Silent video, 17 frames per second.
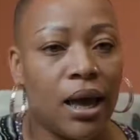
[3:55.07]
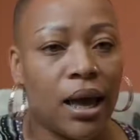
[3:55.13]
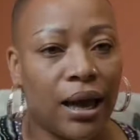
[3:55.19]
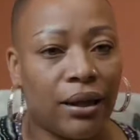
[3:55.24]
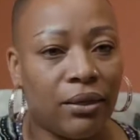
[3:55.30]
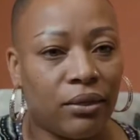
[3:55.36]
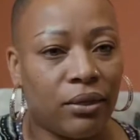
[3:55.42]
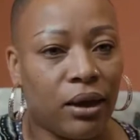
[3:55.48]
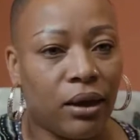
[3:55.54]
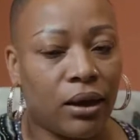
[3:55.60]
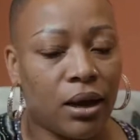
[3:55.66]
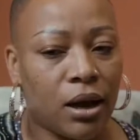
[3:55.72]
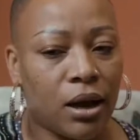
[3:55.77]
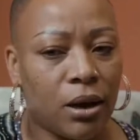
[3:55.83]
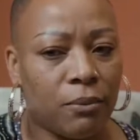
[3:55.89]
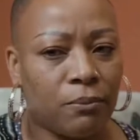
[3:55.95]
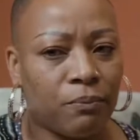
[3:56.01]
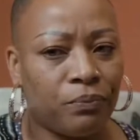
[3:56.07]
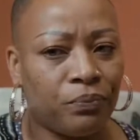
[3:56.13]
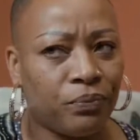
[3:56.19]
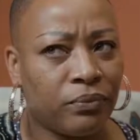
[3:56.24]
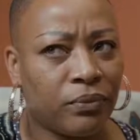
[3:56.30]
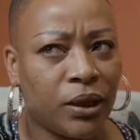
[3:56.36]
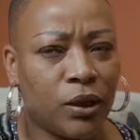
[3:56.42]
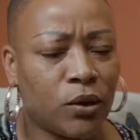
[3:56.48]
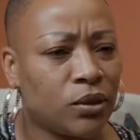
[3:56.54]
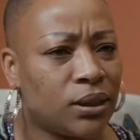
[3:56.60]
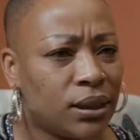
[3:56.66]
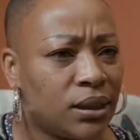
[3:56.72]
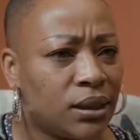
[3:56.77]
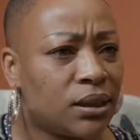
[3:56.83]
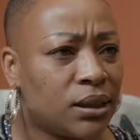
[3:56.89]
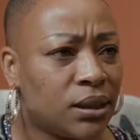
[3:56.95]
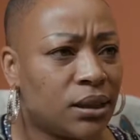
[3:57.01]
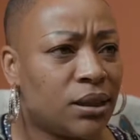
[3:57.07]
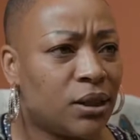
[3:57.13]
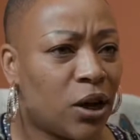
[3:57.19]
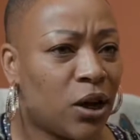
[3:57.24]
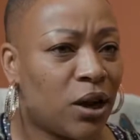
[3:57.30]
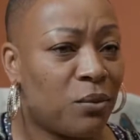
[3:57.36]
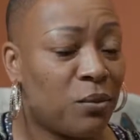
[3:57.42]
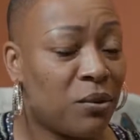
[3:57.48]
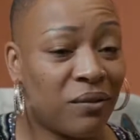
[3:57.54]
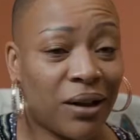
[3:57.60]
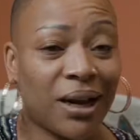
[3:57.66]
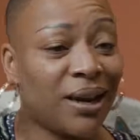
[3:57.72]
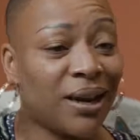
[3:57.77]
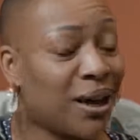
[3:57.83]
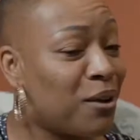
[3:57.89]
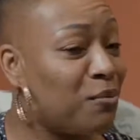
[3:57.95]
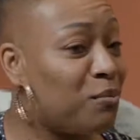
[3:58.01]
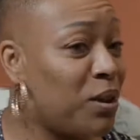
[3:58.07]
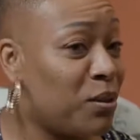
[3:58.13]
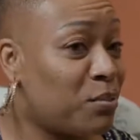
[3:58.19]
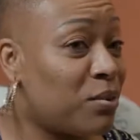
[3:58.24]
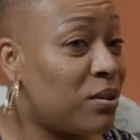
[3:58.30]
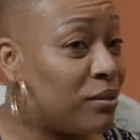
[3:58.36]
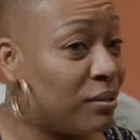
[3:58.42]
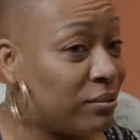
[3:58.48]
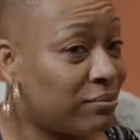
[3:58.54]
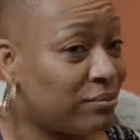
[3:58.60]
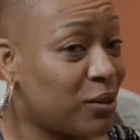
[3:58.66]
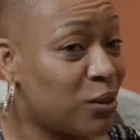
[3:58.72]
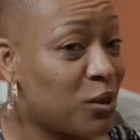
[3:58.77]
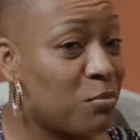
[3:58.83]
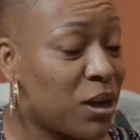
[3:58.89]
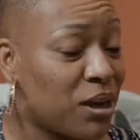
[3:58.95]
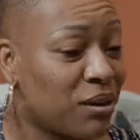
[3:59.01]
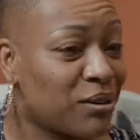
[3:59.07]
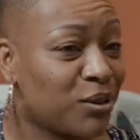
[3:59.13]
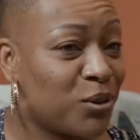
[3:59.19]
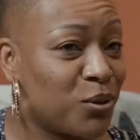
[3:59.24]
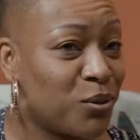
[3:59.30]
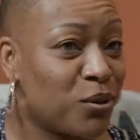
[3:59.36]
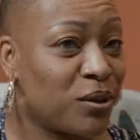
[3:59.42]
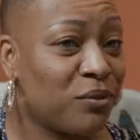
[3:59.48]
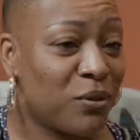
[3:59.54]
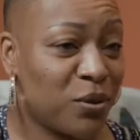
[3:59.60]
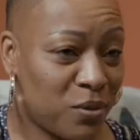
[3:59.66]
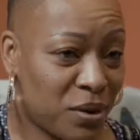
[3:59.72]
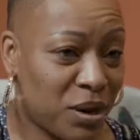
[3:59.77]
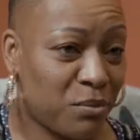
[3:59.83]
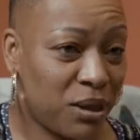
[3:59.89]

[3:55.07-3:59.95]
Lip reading: I think, since this has started, we've had a lot of people go to medical school, if you know what I